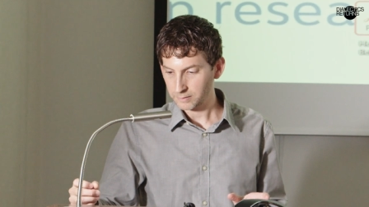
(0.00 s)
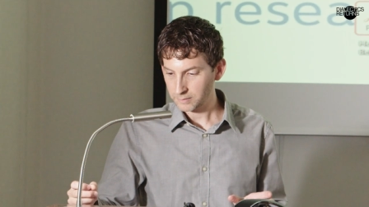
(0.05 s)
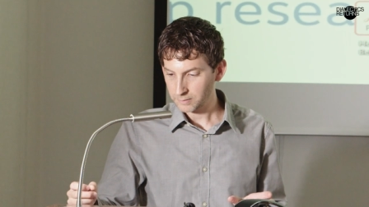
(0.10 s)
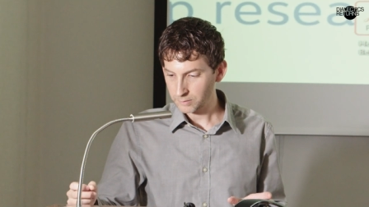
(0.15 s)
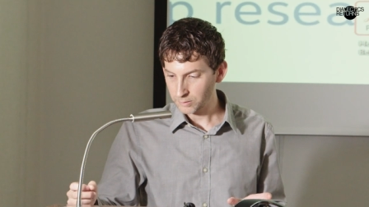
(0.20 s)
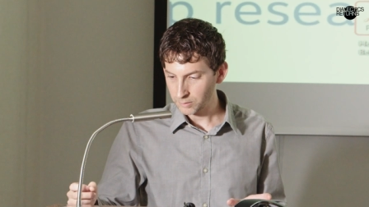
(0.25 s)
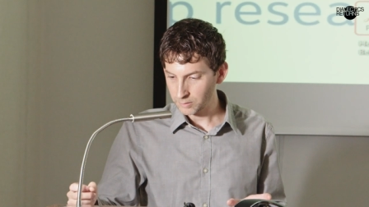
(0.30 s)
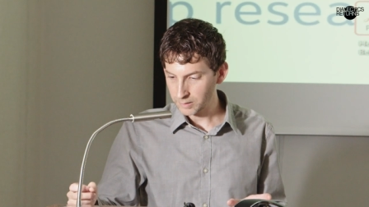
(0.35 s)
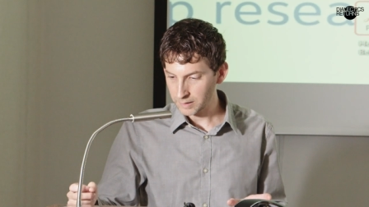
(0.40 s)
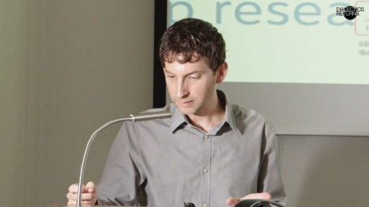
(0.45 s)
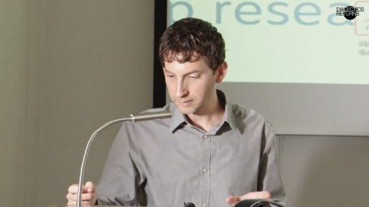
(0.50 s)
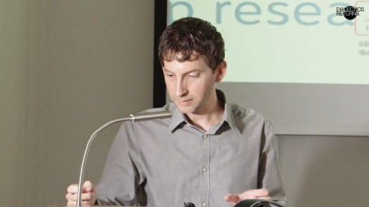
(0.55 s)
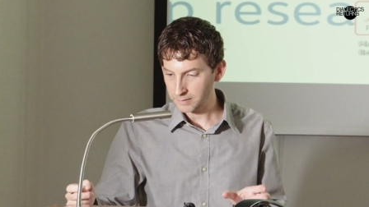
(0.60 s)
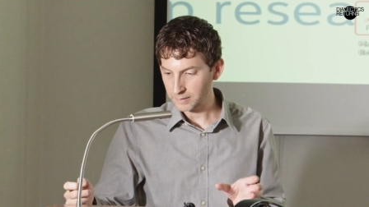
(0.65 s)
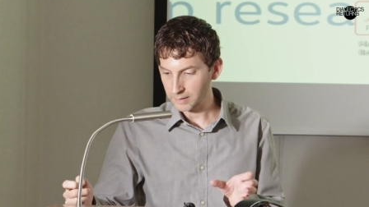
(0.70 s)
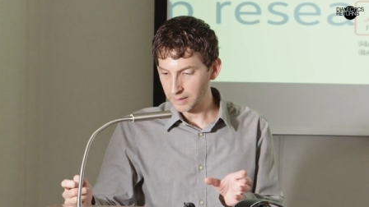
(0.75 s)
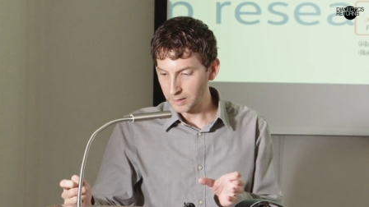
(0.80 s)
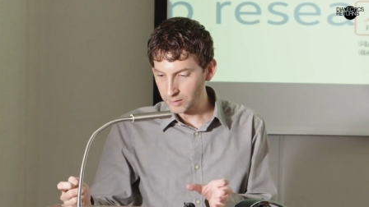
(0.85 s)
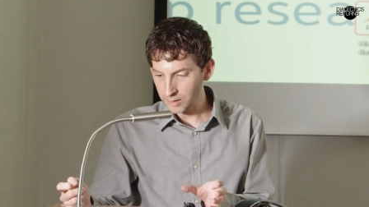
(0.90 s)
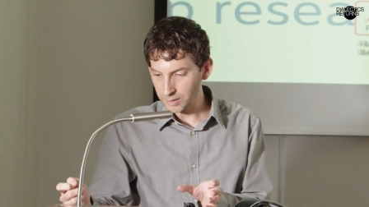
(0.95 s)
stories, the
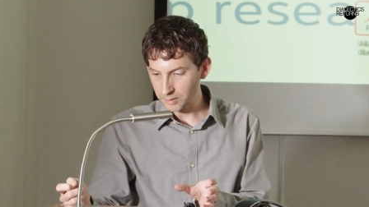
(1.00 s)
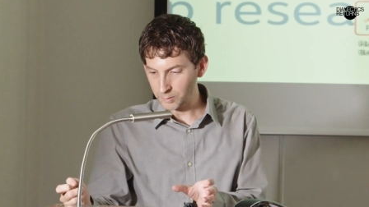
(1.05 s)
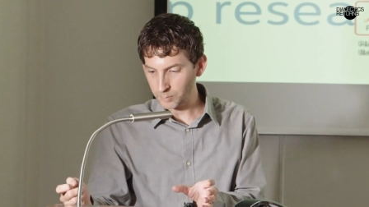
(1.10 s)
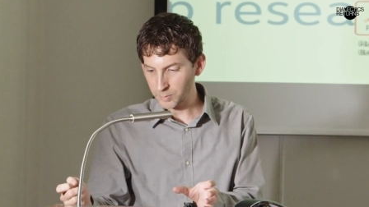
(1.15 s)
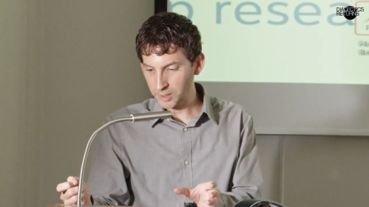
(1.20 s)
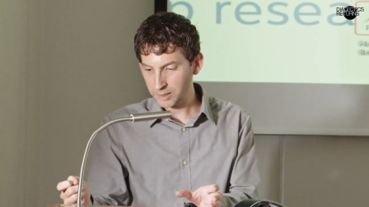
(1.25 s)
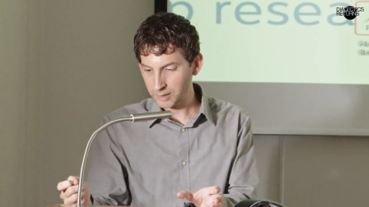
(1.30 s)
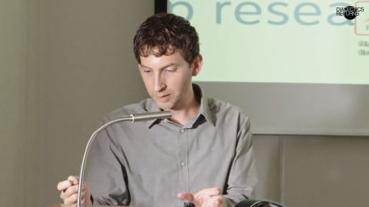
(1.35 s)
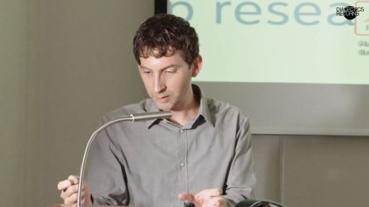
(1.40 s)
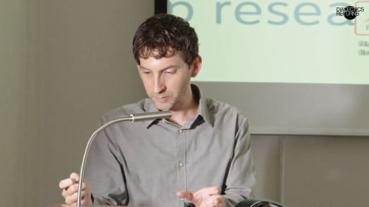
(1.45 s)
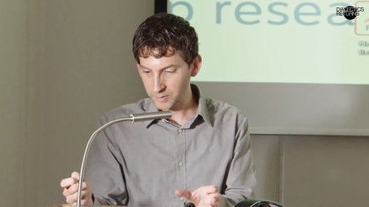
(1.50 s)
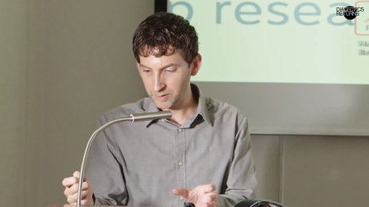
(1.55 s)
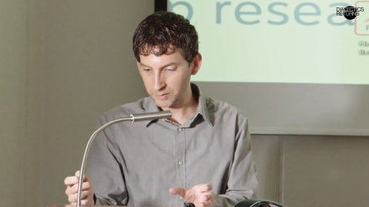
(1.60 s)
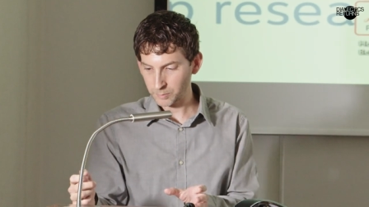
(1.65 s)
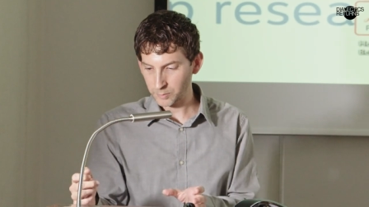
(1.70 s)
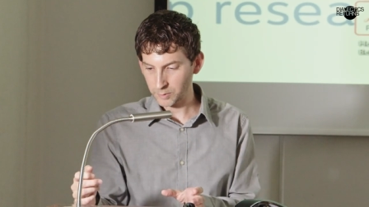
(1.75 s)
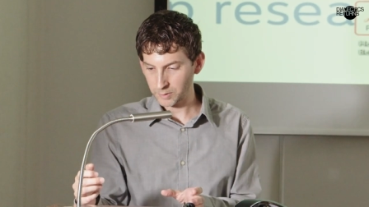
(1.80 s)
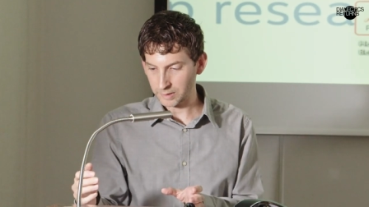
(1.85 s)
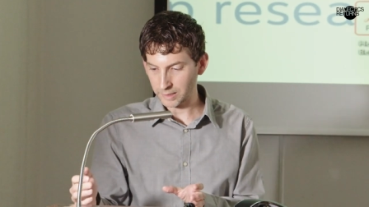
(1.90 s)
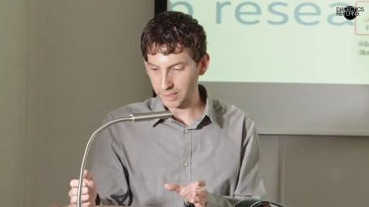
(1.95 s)
narrator becomes the
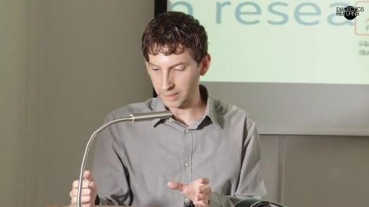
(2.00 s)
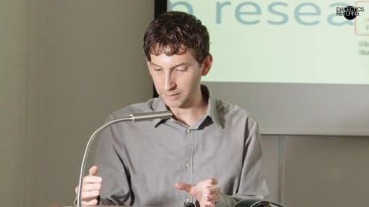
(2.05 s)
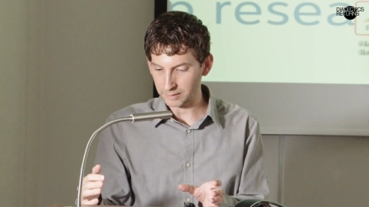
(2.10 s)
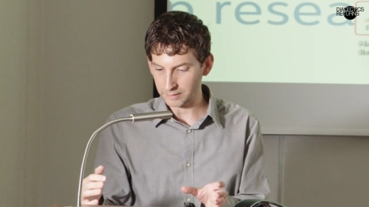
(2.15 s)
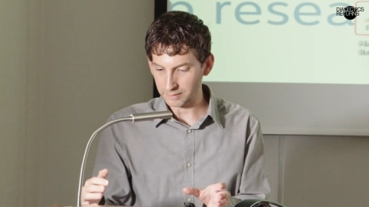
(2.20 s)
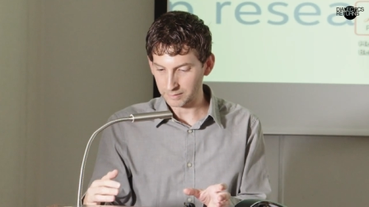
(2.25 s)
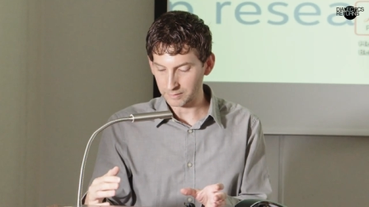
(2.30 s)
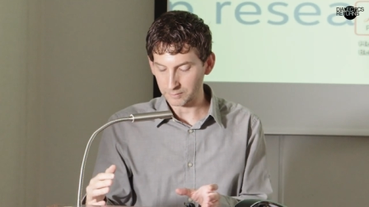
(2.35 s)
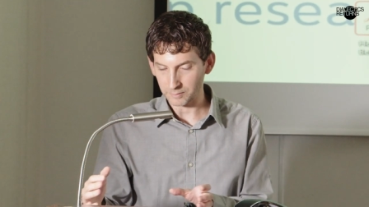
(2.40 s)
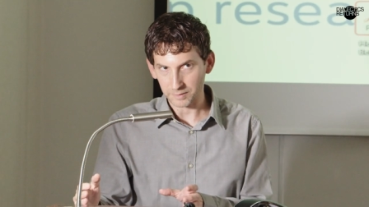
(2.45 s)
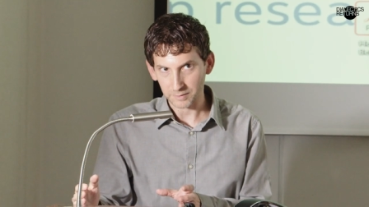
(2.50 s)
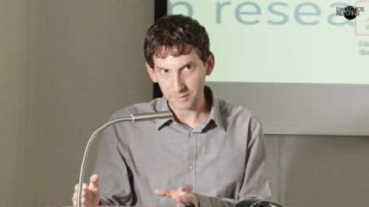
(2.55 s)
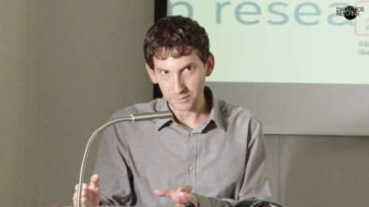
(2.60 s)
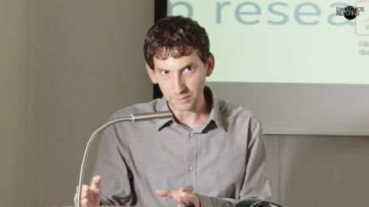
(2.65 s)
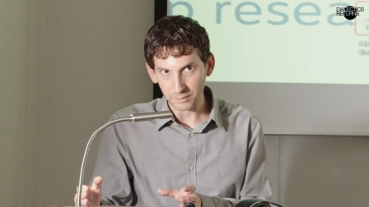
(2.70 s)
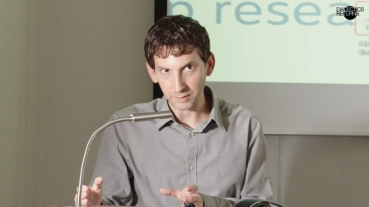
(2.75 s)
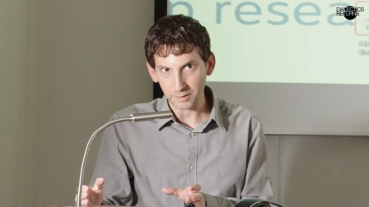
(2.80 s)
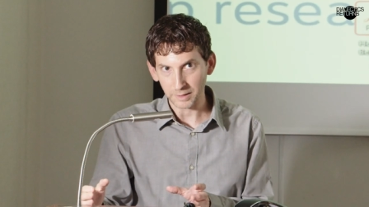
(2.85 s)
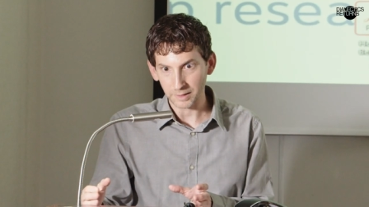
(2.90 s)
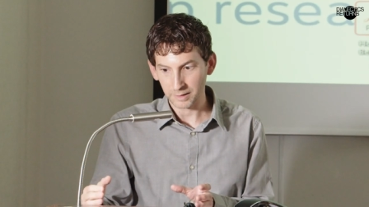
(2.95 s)
protagonist of a
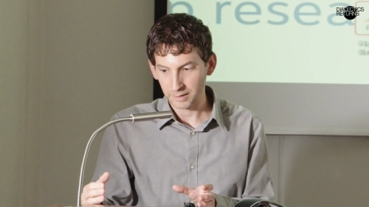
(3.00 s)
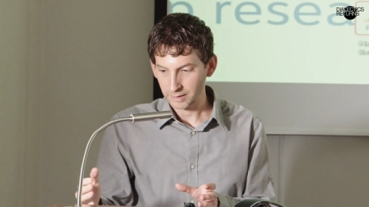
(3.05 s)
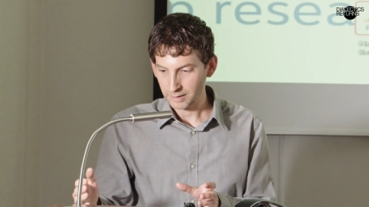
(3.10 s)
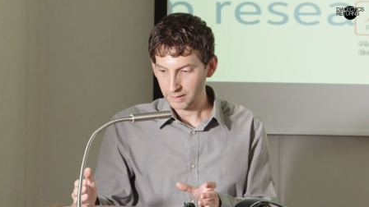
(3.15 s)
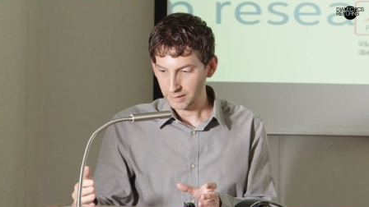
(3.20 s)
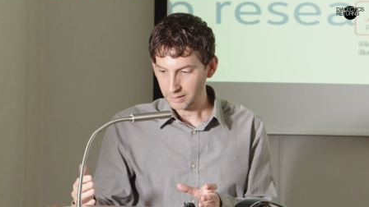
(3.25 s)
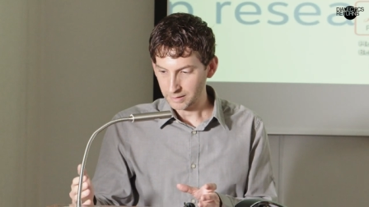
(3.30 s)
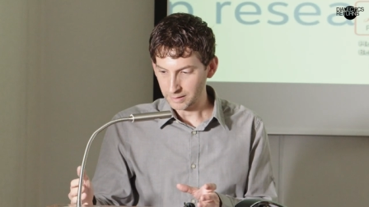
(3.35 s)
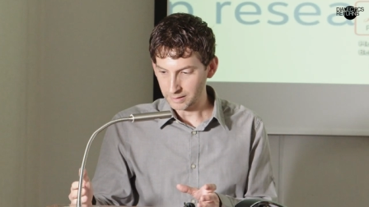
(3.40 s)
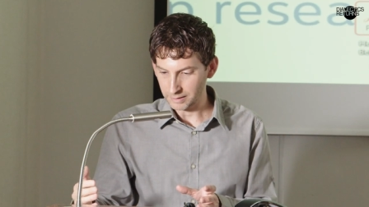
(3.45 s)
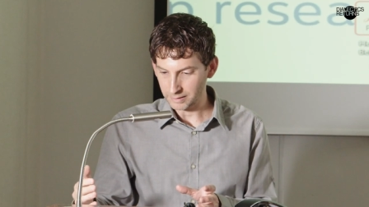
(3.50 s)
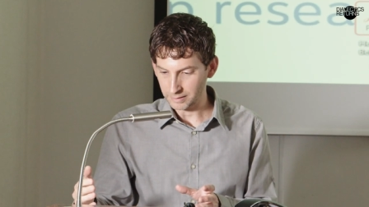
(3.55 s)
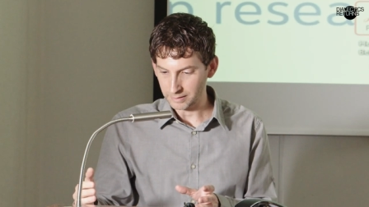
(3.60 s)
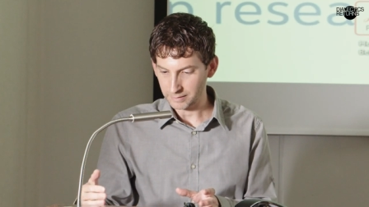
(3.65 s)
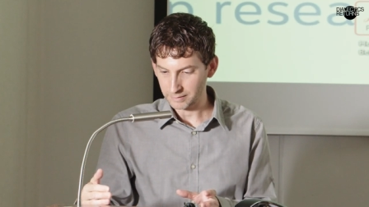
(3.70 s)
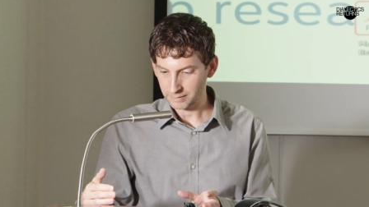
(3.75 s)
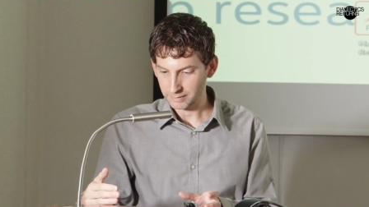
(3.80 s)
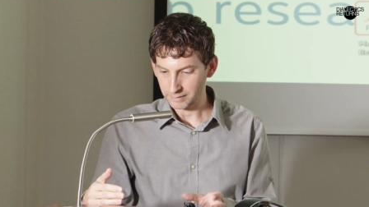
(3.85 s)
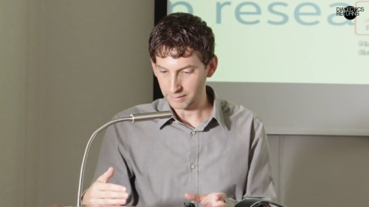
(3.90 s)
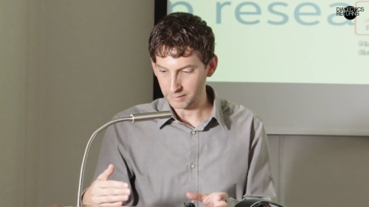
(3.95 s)
story, uh,
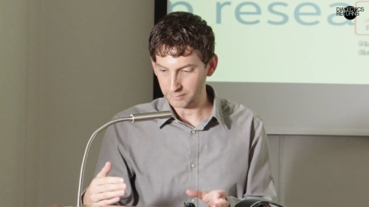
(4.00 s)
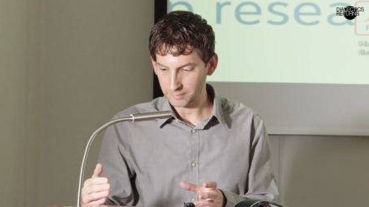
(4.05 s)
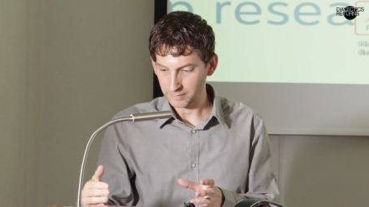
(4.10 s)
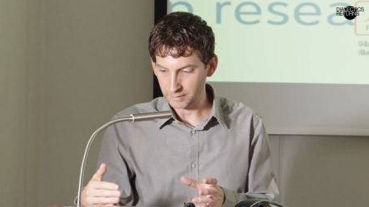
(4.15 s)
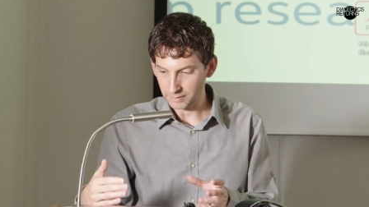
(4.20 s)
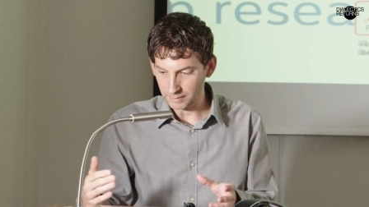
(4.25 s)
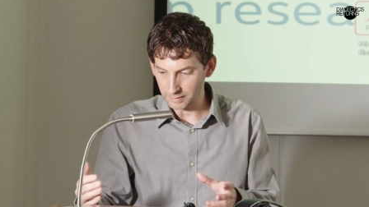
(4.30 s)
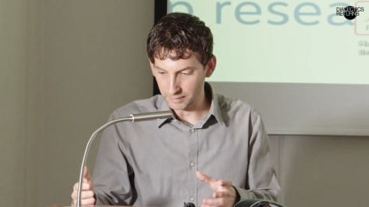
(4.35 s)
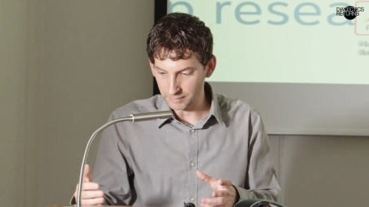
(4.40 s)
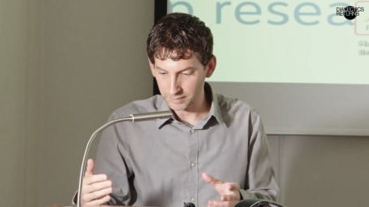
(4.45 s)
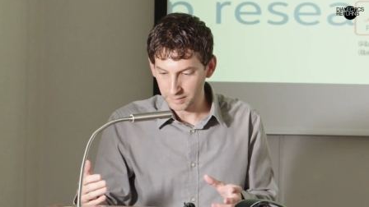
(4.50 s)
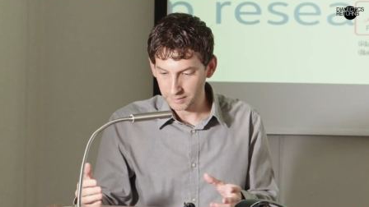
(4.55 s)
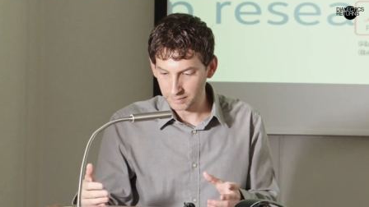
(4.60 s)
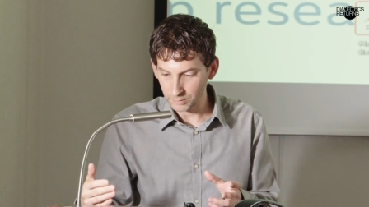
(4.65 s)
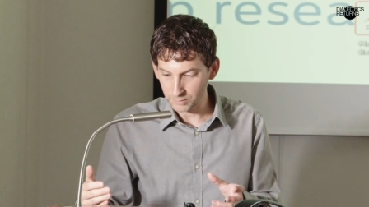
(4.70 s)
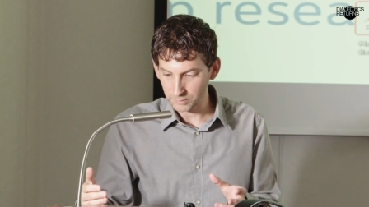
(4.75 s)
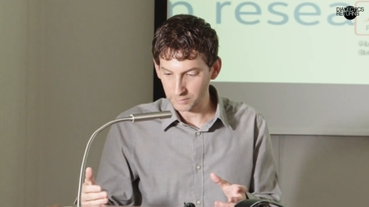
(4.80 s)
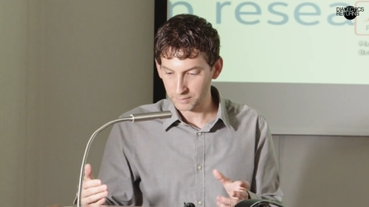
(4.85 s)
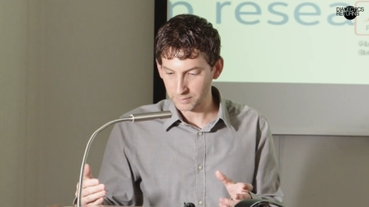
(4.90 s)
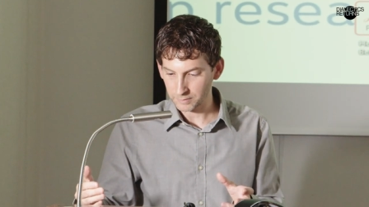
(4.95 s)
of, of his
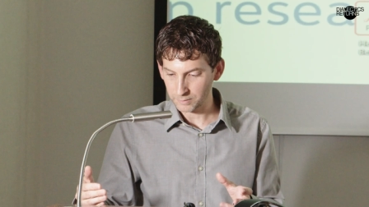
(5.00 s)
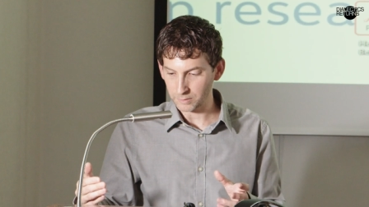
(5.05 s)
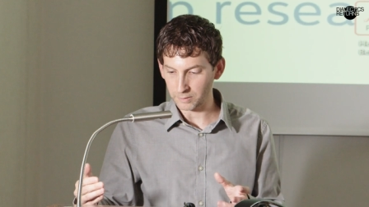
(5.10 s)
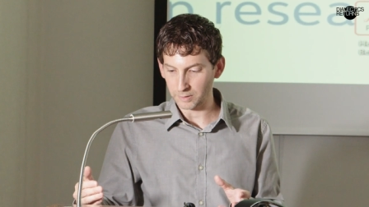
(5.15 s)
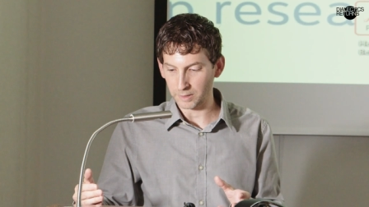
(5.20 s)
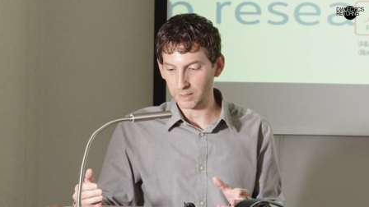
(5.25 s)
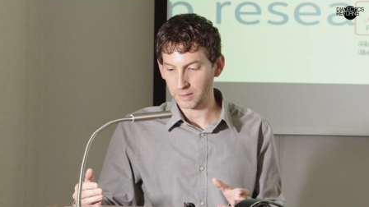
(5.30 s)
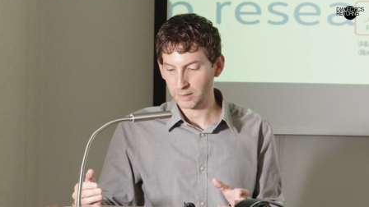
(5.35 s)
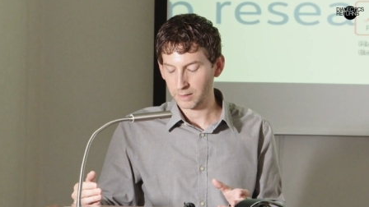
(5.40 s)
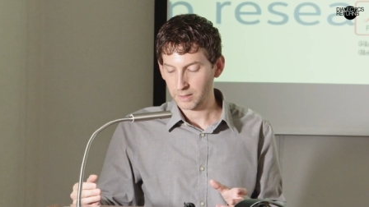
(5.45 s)
own story.